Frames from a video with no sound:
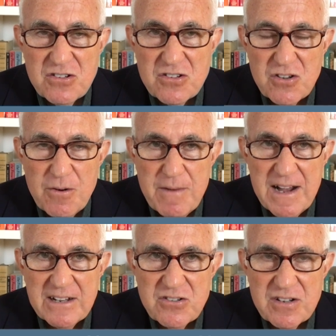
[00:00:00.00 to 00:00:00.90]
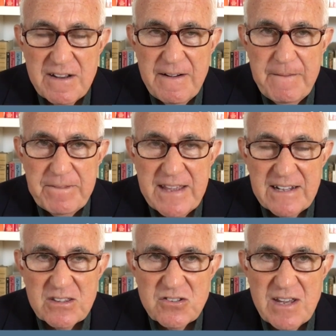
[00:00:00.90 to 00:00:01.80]
so much
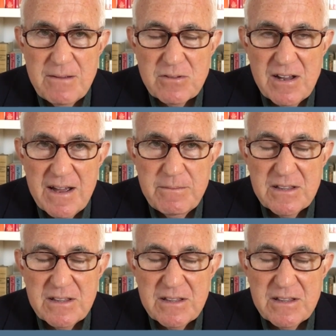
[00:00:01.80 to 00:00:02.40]
at the same time